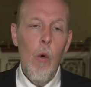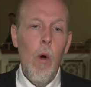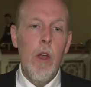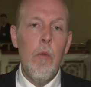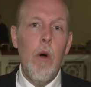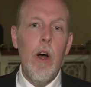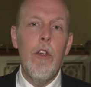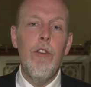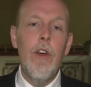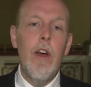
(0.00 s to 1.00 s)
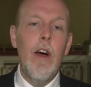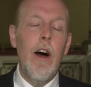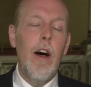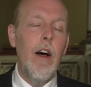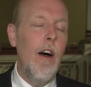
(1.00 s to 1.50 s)
One was,
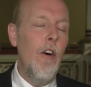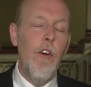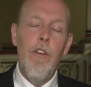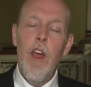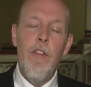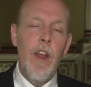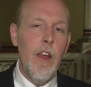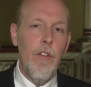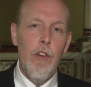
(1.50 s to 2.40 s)
if any